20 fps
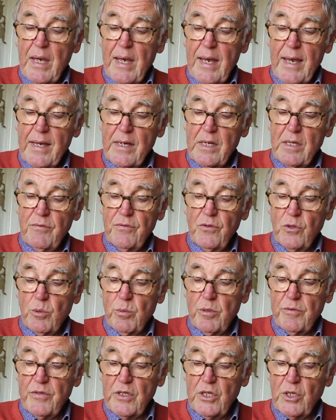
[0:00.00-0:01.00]
Any form
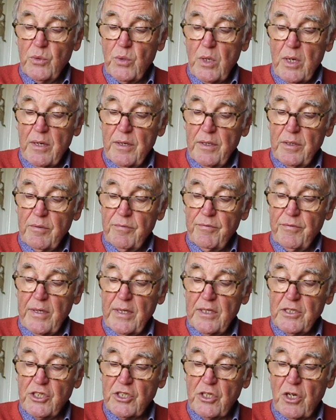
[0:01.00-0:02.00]
of inquiry that
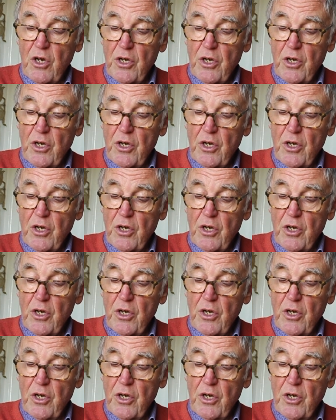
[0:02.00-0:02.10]
fails to